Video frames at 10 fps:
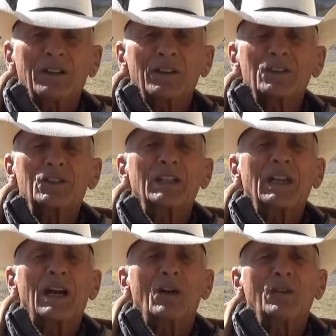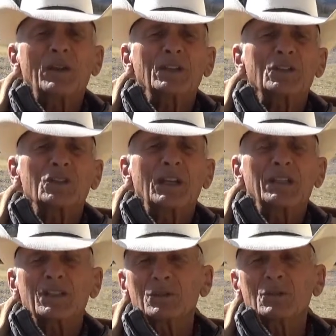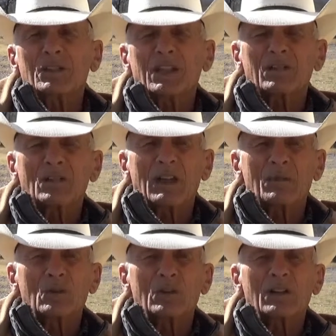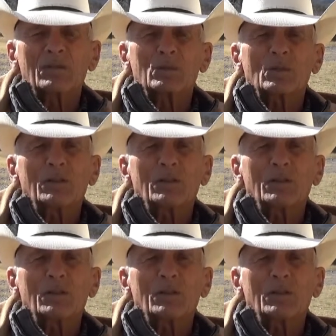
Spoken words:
to see how things change, and it was a heck of a lot more comfortable.